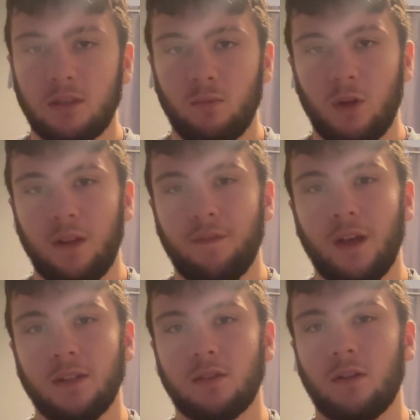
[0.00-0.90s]
and when he
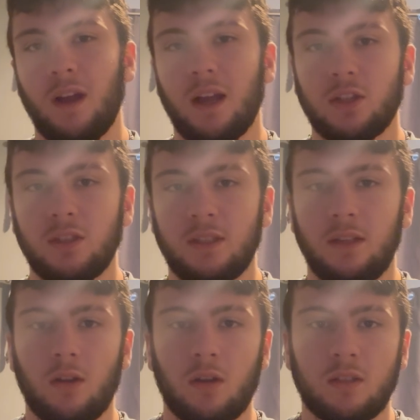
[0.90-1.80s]
finds the reactions, he
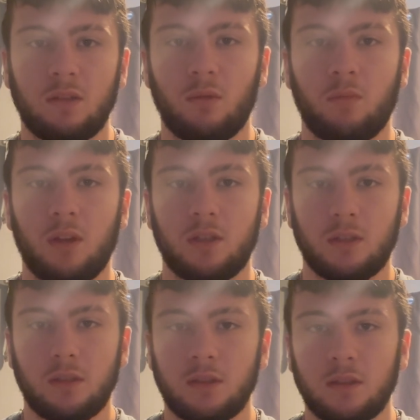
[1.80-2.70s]
darts in with
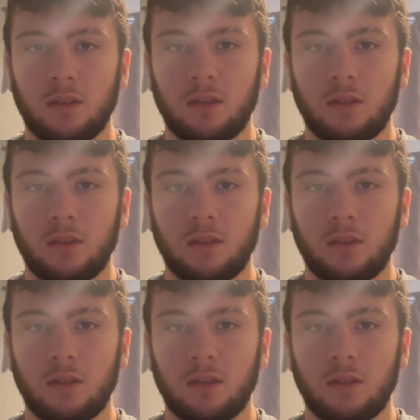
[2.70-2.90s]
punches.